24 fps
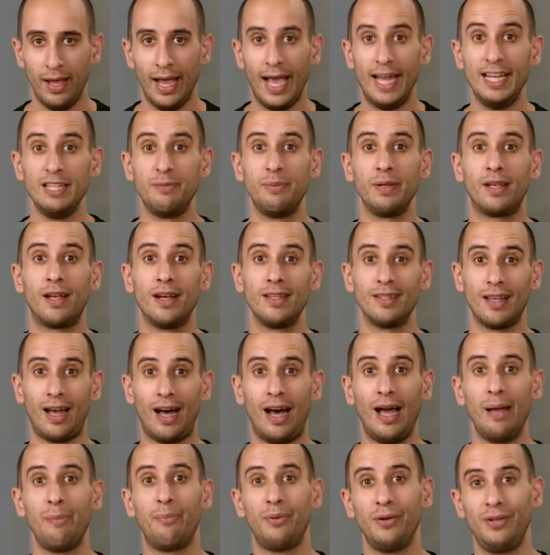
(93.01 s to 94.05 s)
And it's because
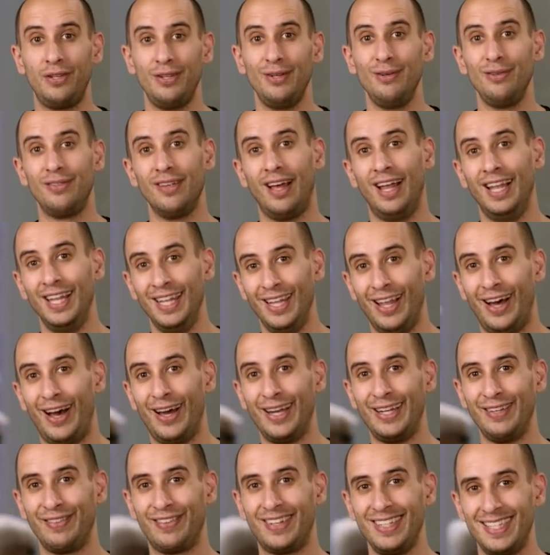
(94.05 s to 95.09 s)
I produce a
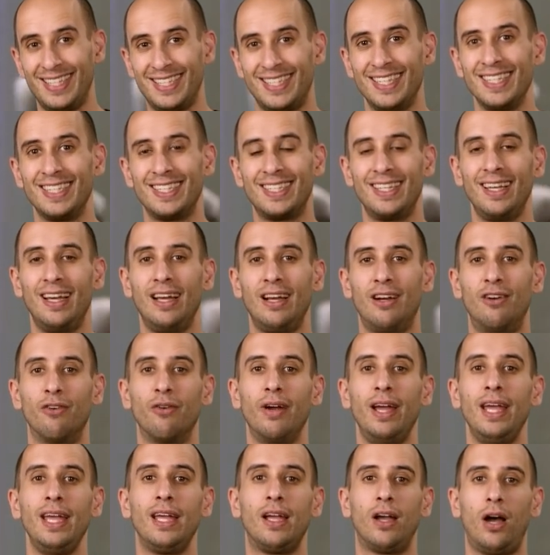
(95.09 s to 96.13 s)
lot of consistent,
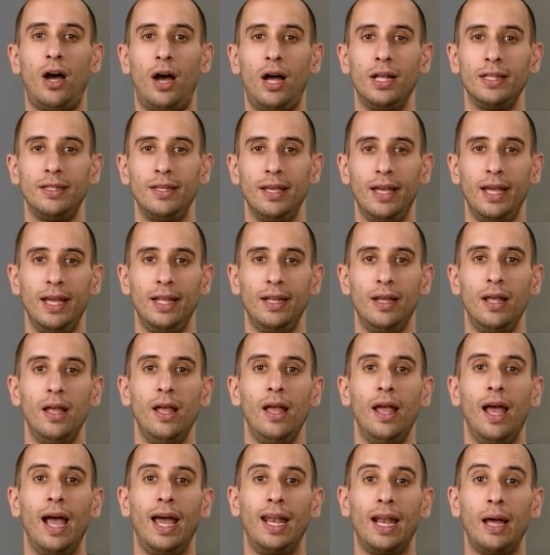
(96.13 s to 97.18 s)
great content
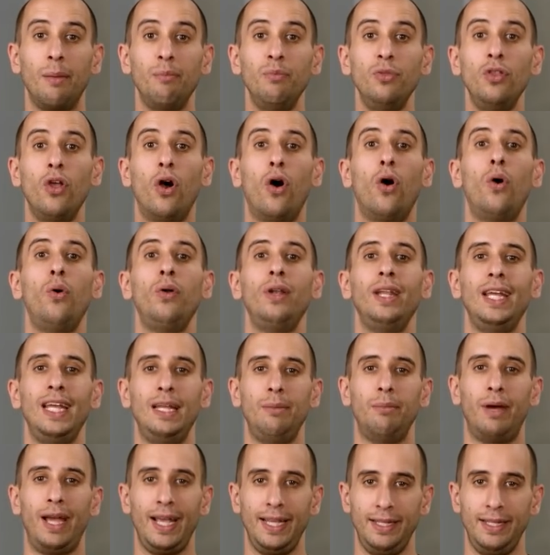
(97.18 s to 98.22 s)
and I'm known in my